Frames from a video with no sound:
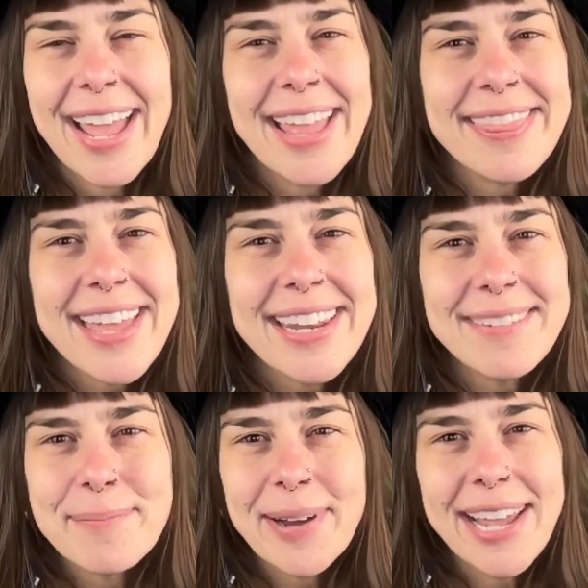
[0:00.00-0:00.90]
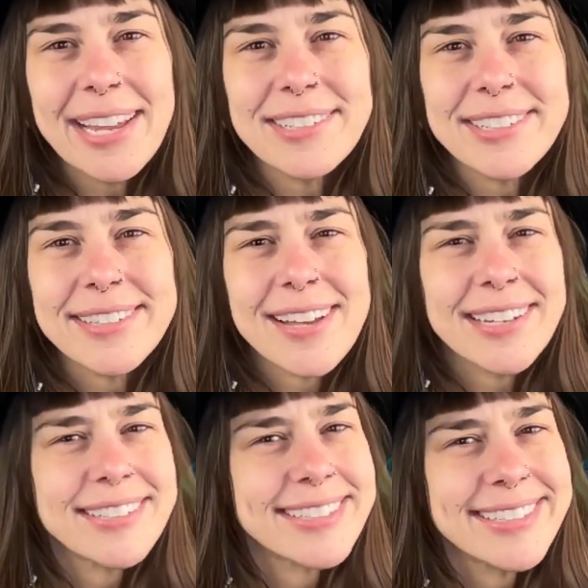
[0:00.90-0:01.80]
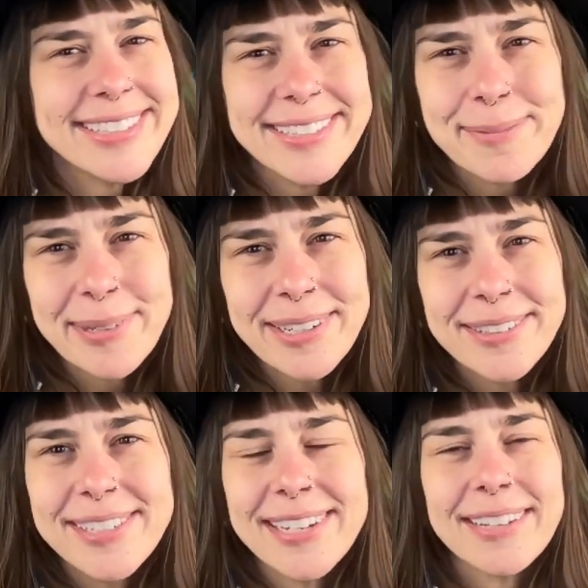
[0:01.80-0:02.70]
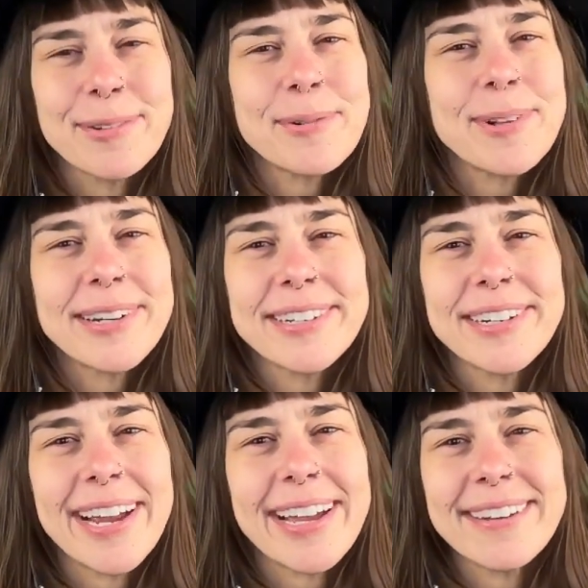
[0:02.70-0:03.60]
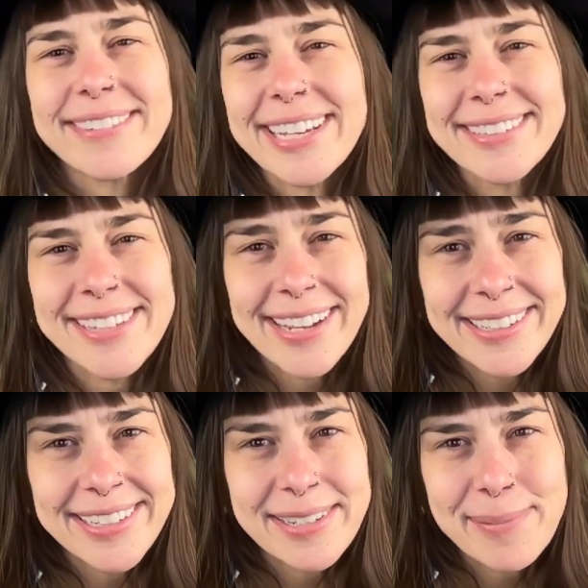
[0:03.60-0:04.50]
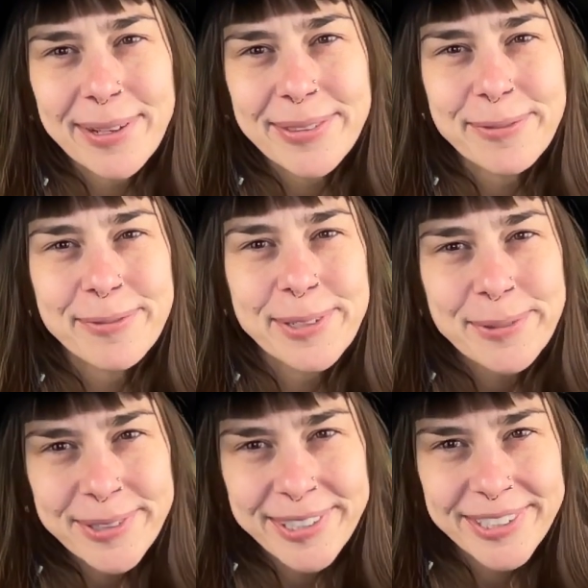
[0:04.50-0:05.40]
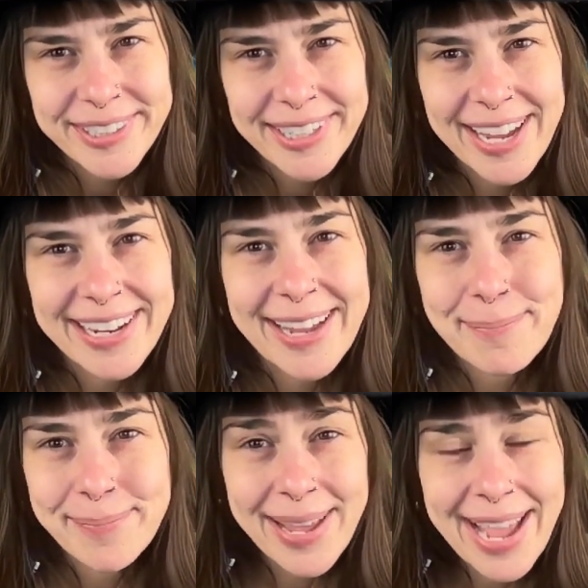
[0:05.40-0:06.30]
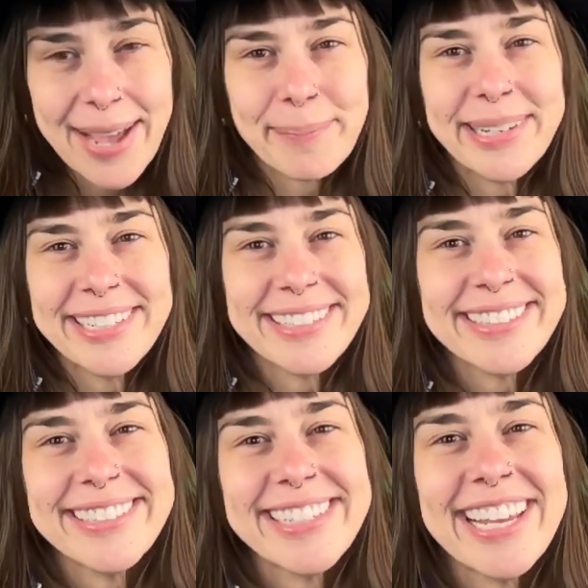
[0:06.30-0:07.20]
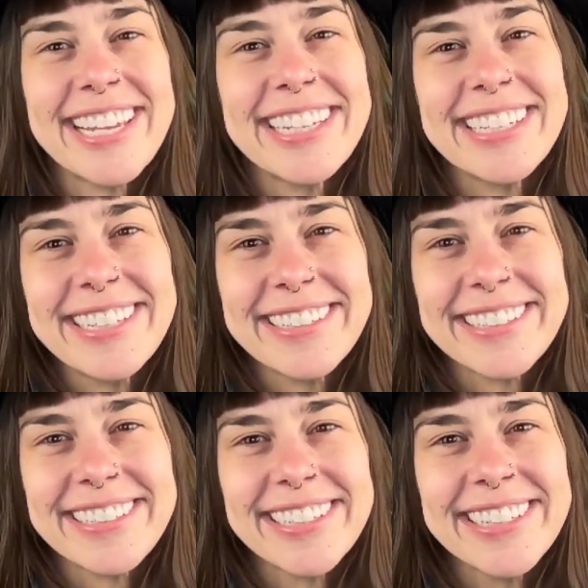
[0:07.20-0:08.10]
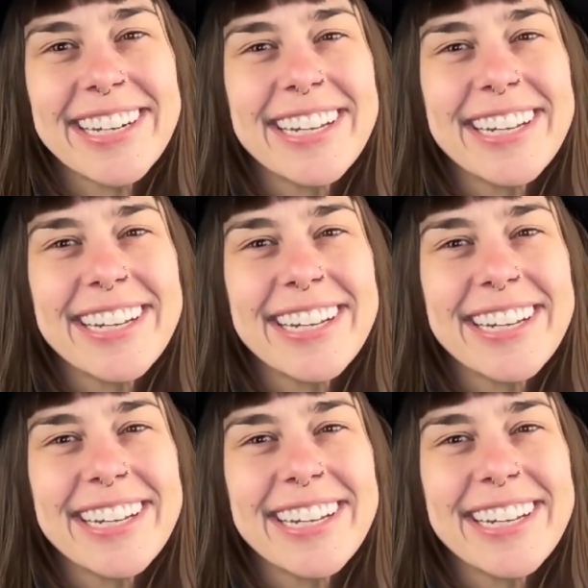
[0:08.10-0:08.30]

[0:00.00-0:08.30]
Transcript: And then my anxious thought just disappears and I no longer have anxiety about the future, and I'm happy to stay here.